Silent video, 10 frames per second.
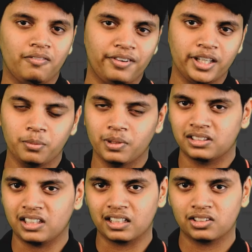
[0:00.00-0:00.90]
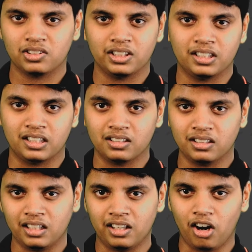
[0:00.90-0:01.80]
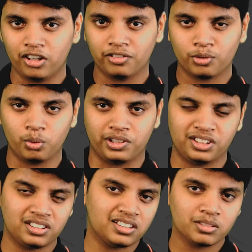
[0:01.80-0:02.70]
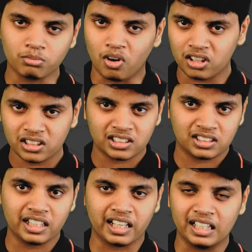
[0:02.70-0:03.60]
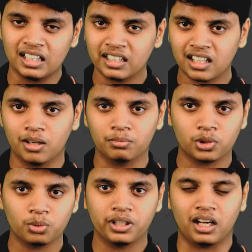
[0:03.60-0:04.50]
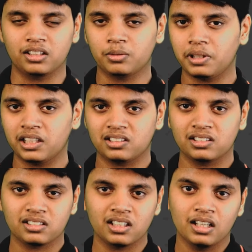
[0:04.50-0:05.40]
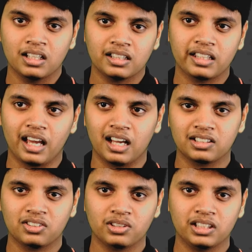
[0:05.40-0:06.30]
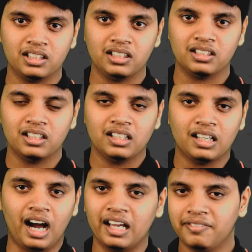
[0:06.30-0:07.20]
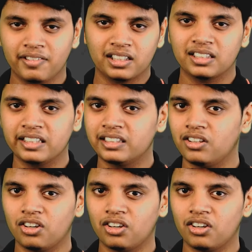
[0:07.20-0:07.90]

Very much actually. A lot of questions and mock tests that I had come through in other places, I felt they did